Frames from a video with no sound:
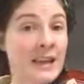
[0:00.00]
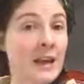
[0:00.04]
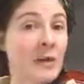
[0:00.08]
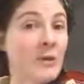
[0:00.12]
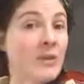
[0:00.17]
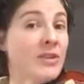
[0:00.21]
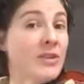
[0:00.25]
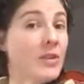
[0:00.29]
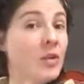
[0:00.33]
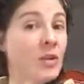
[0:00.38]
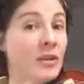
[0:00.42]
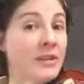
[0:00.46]
Now
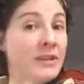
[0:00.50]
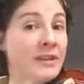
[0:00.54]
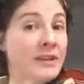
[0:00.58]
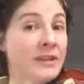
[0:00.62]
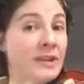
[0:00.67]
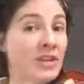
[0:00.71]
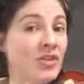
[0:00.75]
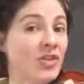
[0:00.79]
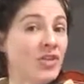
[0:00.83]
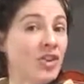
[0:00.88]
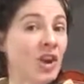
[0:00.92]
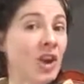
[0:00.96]
it's not a
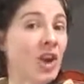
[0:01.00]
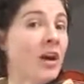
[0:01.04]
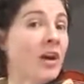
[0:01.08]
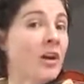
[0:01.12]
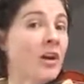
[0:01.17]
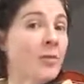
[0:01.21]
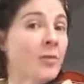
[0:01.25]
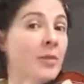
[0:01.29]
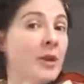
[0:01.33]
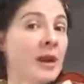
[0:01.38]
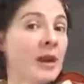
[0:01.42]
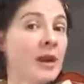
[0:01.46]
C
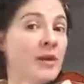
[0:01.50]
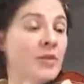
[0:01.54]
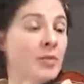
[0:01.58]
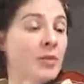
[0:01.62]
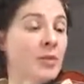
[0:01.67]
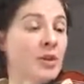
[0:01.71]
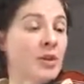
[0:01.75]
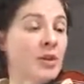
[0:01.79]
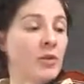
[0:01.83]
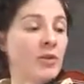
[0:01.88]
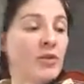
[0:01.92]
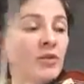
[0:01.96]
sharp as
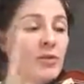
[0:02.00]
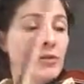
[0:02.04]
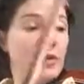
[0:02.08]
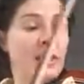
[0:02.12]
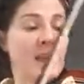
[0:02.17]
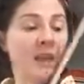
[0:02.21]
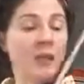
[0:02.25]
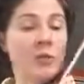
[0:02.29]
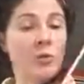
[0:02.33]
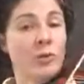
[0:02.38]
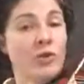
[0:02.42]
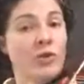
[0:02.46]
we're used to
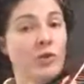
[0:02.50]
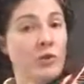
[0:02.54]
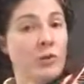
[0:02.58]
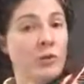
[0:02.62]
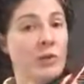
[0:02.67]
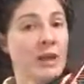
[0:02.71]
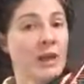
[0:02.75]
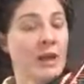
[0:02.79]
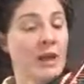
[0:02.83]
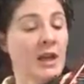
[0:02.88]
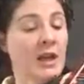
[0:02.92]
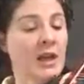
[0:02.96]
playing, which would
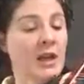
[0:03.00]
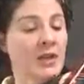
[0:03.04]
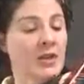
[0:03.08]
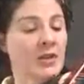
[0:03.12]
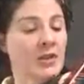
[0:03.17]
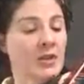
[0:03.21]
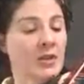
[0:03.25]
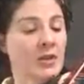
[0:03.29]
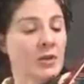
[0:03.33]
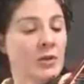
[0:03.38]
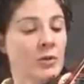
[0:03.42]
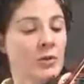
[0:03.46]
be a high
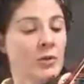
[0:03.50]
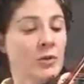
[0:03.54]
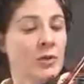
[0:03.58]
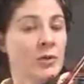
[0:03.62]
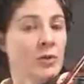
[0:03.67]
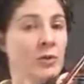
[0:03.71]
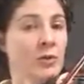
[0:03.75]
two.